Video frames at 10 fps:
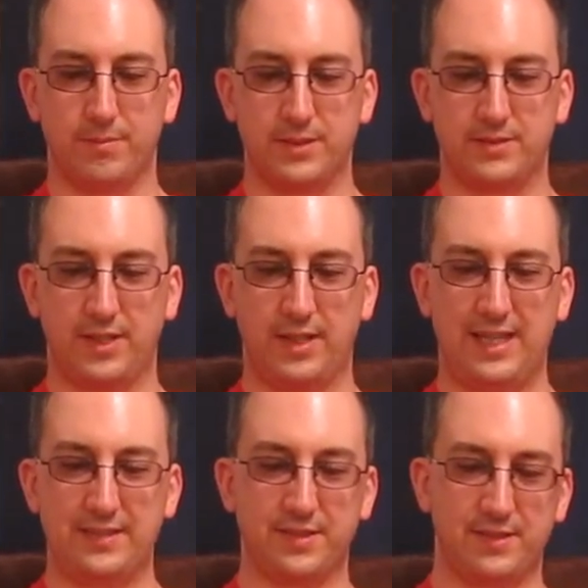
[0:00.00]
But
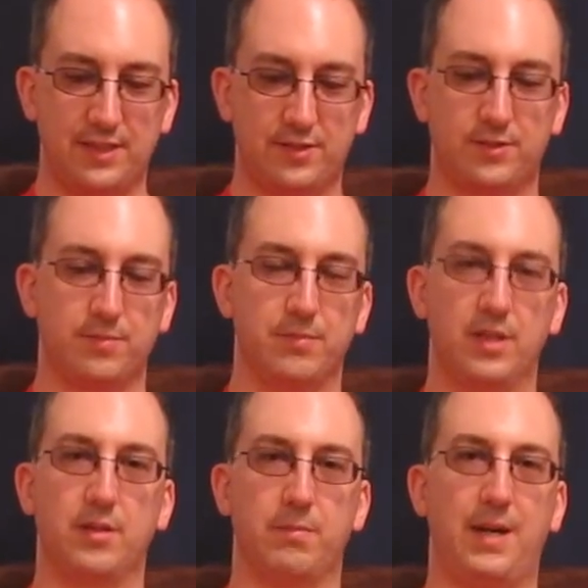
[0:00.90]
as of this, you
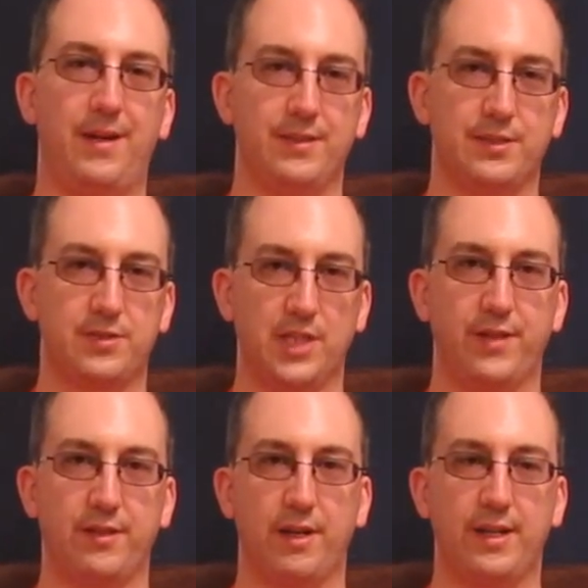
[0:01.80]
know, bottle, this
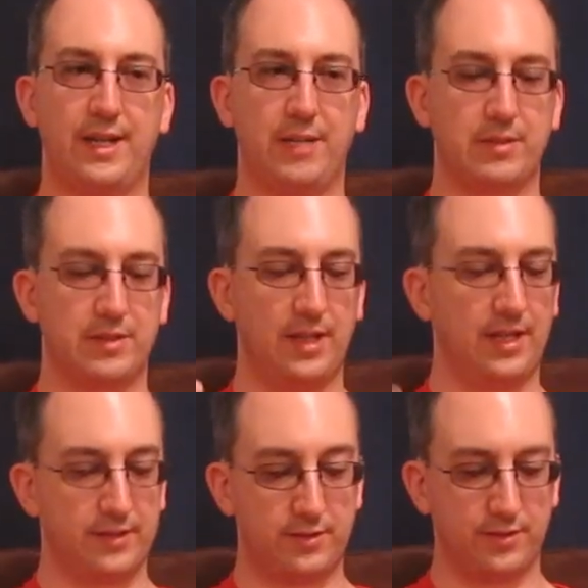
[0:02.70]
serving right now, I mean, yeah,
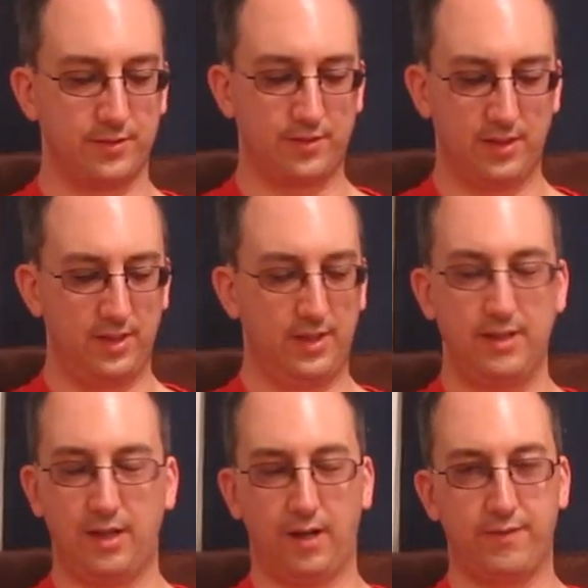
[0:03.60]
this is
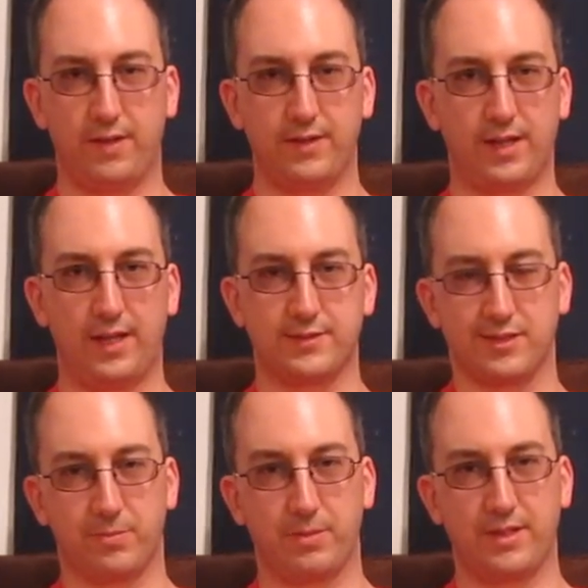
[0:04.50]
a
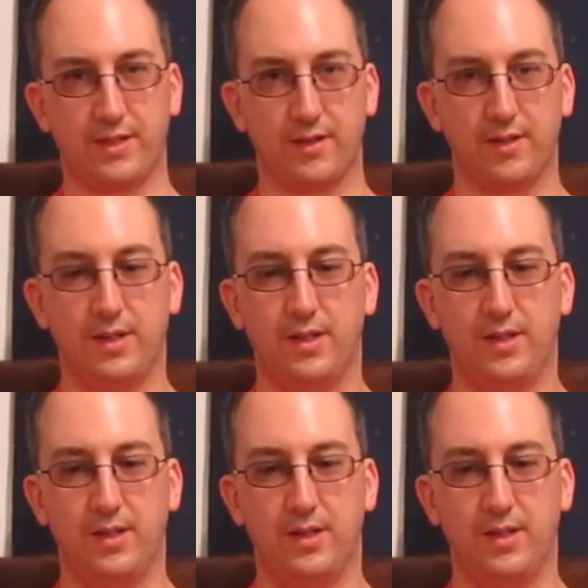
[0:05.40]
fantastic beer.